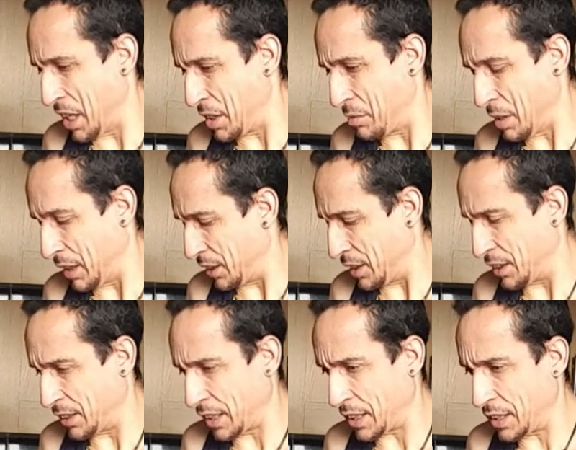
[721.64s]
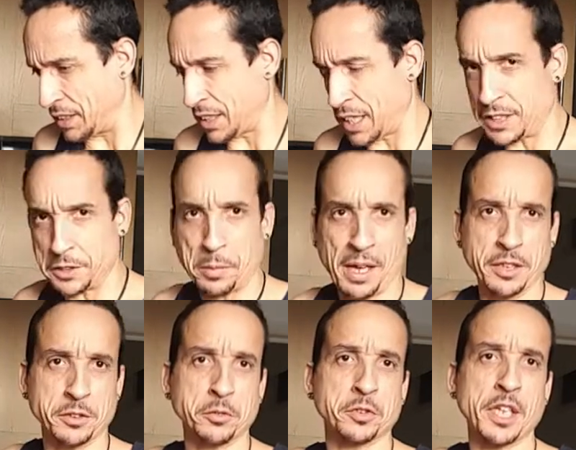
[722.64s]
anyway, just taking it aside, it's better
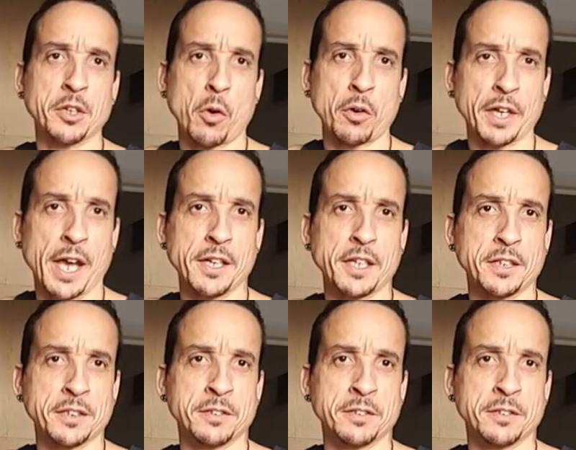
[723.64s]
to take organic.